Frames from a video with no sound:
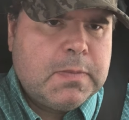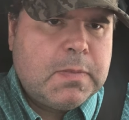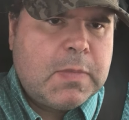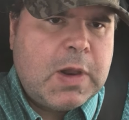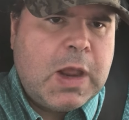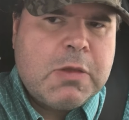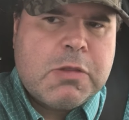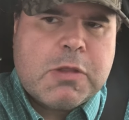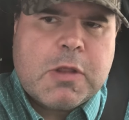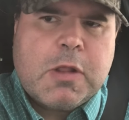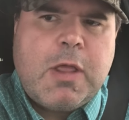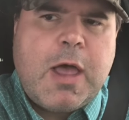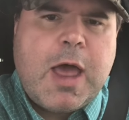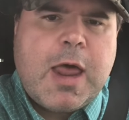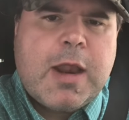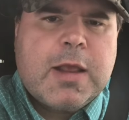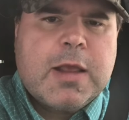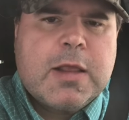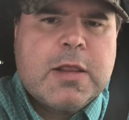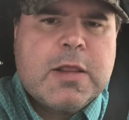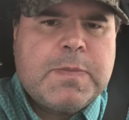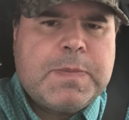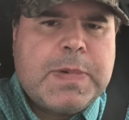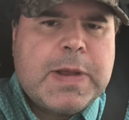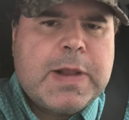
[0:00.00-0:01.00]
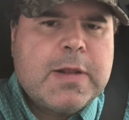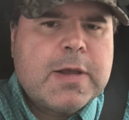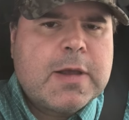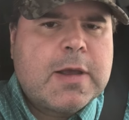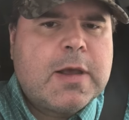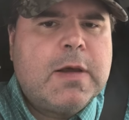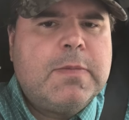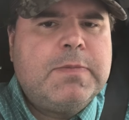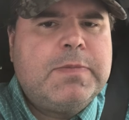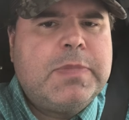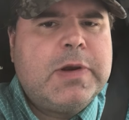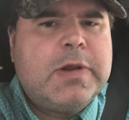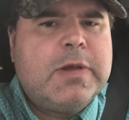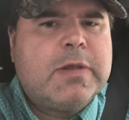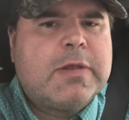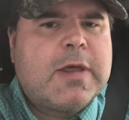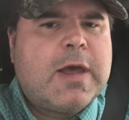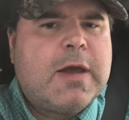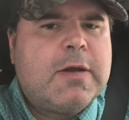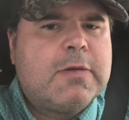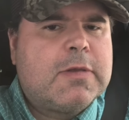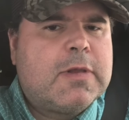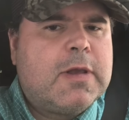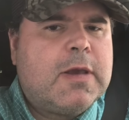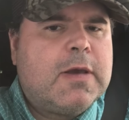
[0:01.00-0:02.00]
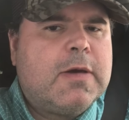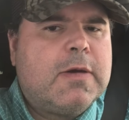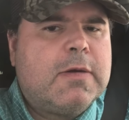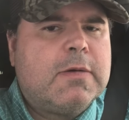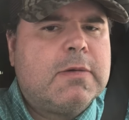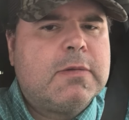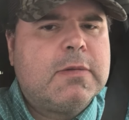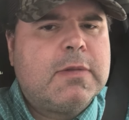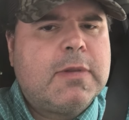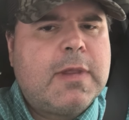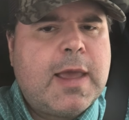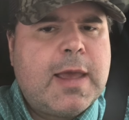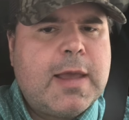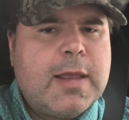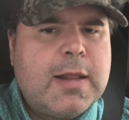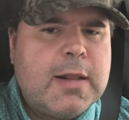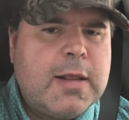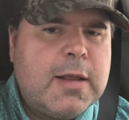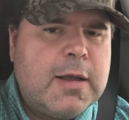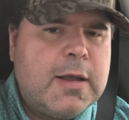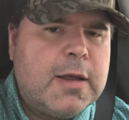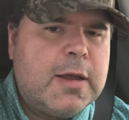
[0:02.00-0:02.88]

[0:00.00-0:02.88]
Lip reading: there's a lot of independent companies out there that